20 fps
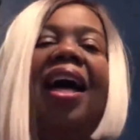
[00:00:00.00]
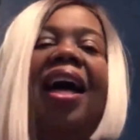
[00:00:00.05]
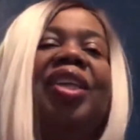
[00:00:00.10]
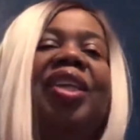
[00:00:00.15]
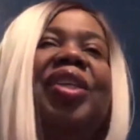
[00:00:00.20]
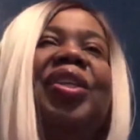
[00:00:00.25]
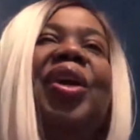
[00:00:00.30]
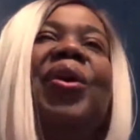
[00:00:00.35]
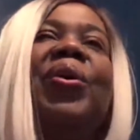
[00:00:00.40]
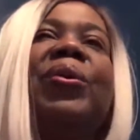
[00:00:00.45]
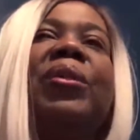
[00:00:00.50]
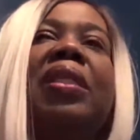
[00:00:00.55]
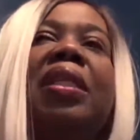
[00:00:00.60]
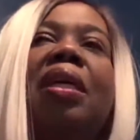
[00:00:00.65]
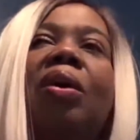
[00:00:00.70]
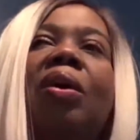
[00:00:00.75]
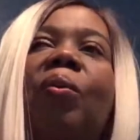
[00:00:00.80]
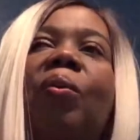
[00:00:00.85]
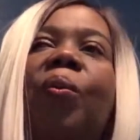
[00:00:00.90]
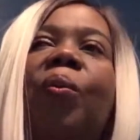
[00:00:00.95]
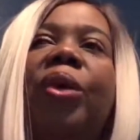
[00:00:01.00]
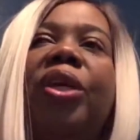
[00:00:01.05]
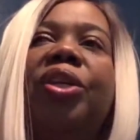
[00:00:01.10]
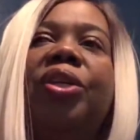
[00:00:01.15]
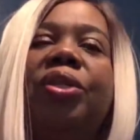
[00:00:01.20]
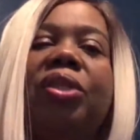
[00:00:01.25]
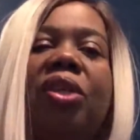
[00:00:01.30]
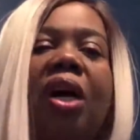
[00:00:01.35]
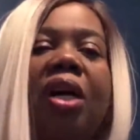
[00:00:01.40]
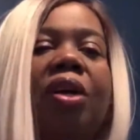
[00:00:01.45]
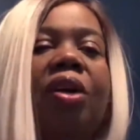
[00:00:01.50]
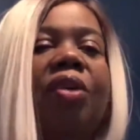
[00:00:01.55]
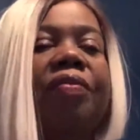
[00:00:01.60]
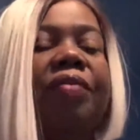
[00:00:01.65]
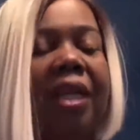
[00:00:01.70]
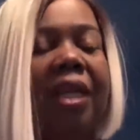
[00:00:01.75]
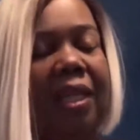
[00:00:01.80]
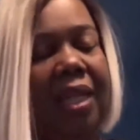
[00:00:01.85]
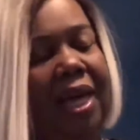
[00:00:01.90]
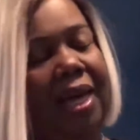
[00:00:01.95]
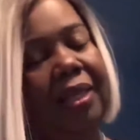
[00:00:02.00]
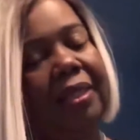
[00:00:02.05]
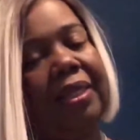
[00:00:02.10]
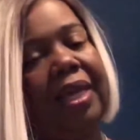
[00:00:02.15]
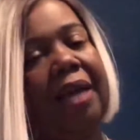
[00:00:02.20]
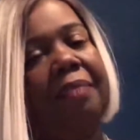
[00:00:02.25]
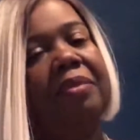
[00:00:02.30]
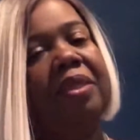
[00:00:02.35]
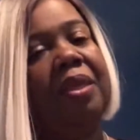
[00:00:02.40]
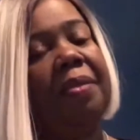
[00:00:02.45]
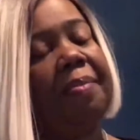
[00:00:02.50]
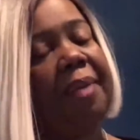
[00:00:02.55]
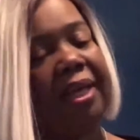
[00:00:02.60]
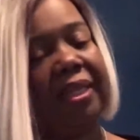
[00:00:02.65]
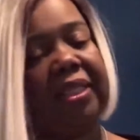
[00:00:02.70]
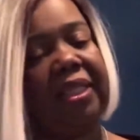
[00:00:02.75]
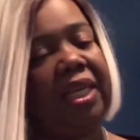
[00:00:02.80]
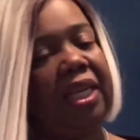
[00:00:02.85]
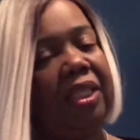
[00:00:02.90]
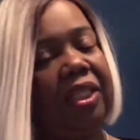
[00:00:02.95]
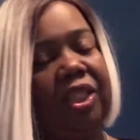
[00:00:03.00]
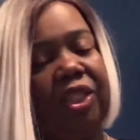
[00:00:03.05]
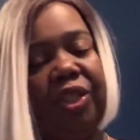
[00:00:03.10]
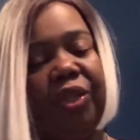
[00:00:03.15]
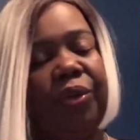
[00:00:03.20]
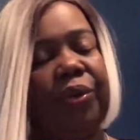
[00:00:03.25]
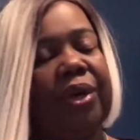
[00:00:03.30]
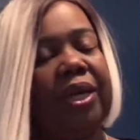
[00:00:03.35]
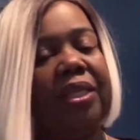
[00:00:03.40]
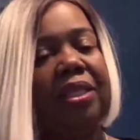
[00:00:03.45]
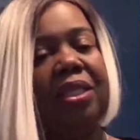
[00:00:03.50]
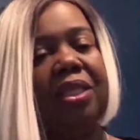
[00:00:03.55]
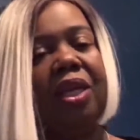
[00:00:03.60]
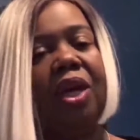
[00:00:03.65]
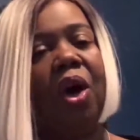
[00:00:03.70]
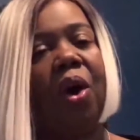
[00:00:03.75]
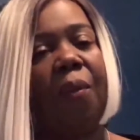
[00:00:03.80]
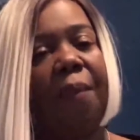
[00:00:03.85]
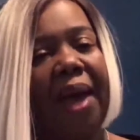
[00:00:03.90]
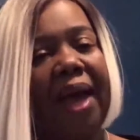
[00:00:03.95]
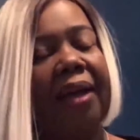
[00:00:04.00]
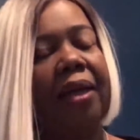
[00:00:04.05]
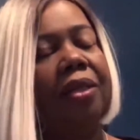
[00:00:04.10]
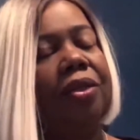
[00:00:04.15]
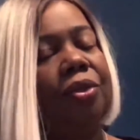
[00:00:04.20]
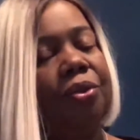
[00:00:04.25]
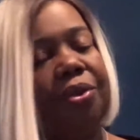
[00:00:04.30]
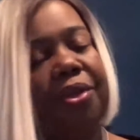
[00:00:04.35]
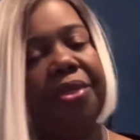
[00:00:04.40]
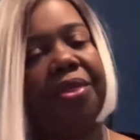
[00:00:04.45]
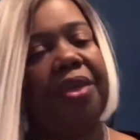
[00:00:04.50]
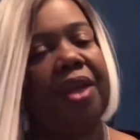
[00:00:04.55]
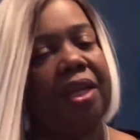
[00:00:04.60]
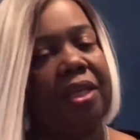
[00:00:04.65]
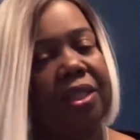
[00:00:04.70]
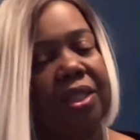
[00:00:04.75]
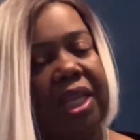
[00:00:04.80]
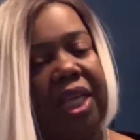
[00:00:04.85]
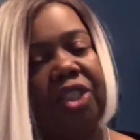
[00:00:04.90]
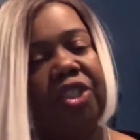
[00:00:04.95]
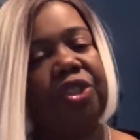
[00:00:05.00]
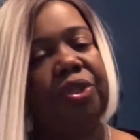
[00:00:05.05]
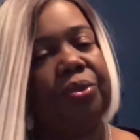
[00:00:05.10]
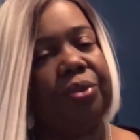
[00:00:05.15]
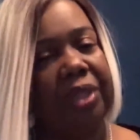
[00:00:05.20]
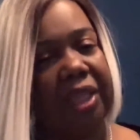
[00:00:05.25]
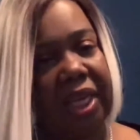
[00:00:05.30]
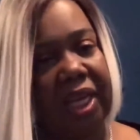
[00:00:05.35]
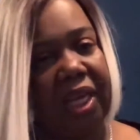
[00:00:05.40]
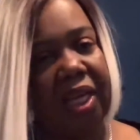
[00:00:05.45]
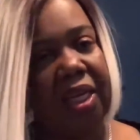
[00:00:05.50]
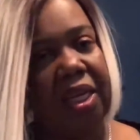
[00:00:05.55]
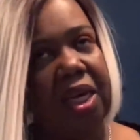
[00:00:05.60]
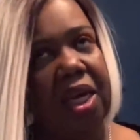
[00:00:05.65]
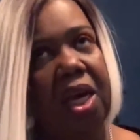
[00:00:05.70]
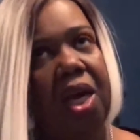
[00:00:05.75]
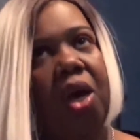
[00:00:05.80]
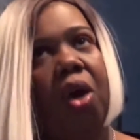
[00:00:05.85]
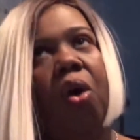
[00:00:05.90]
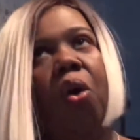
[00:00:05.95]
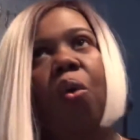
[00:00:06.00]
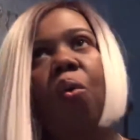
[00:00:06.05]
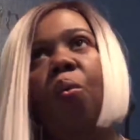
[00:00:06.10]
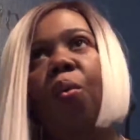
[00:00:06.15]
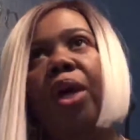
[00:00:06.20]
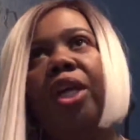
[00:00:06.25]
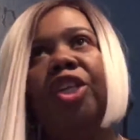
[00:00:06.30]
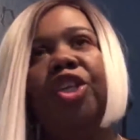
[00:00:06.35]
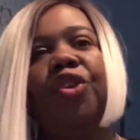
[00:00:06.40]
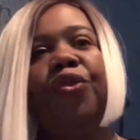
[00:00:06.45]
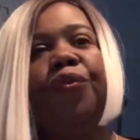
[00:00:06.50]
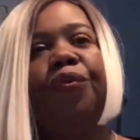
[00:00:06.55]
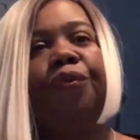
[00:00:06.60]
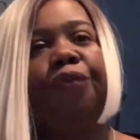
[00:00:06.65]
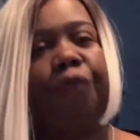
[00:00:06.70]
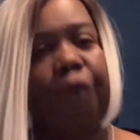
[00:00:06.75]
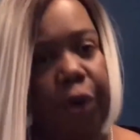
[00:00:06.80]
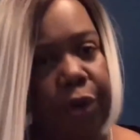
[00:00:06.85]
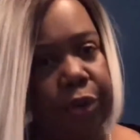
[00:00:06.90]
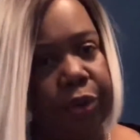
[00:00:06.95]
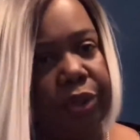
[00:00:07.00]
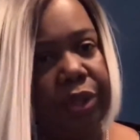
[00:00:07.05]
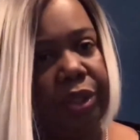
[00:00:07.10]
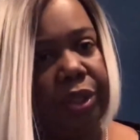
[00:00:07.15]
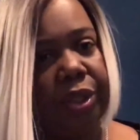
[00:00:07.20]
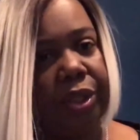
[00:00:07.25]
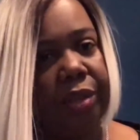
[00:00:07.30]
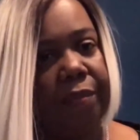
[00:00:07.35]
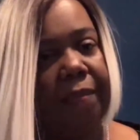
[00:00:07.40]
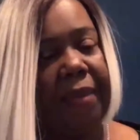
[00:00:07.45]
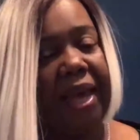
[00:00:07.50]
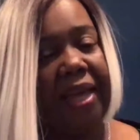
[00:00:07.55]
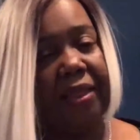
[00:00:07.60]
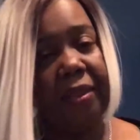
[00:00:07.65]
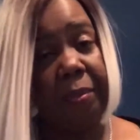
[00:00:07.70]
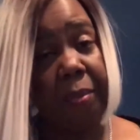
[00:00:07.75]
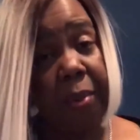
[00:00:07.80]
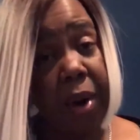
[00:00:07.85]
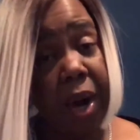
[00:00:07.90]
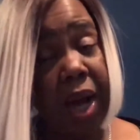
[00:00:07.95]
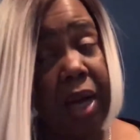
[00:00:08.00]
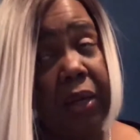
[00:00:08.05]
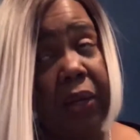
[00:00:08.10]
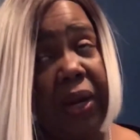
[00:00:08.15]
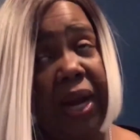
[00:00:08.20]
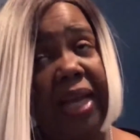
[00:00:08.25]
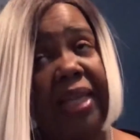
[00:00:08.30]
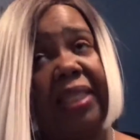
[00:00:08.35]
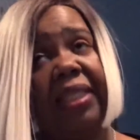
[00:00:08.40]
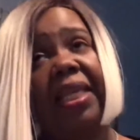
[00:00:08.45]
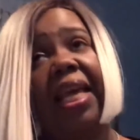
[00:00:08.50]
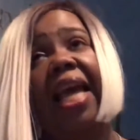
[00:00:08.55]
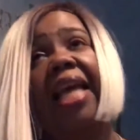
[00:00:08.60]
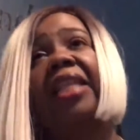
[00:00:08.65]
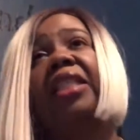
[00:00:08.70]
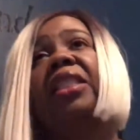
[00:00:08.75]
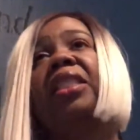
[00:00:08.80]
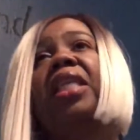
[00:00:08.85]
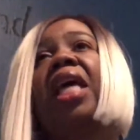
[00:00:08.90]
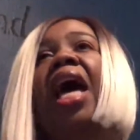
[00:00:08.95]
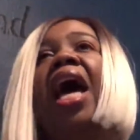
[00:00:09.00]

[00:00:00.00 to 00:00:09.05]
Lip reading: you know, when you start over, a lot of times the best thing to do is to go back and do the things that you did when you first made the progress. And